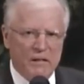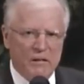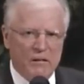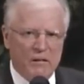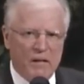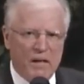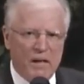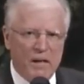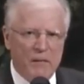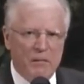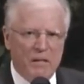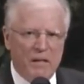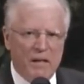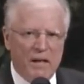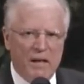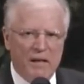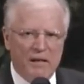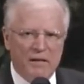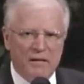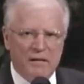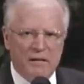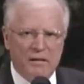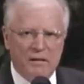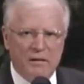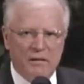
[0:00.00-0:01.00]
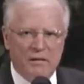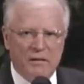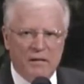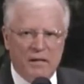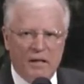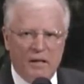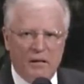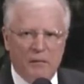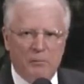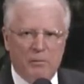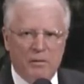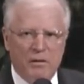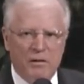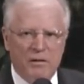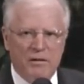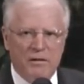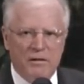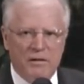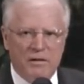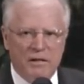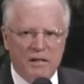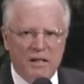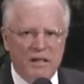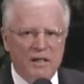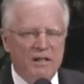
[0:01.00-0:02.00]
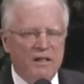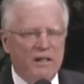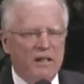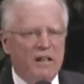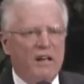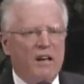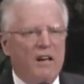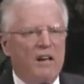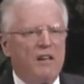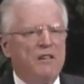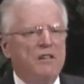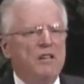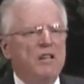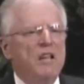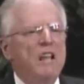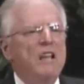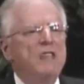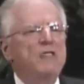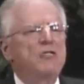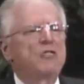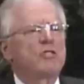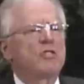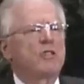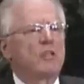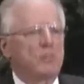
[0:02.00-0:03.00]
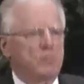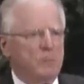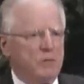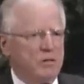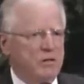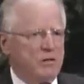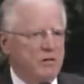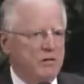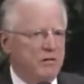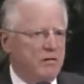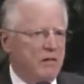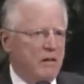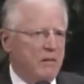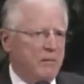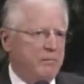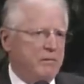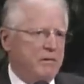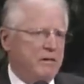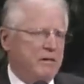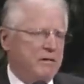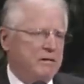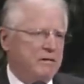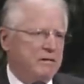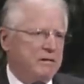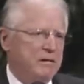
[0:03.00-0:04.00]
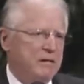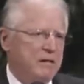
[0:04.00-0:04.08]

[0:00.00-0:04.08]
When I began to help her to see that our nature was corrupt,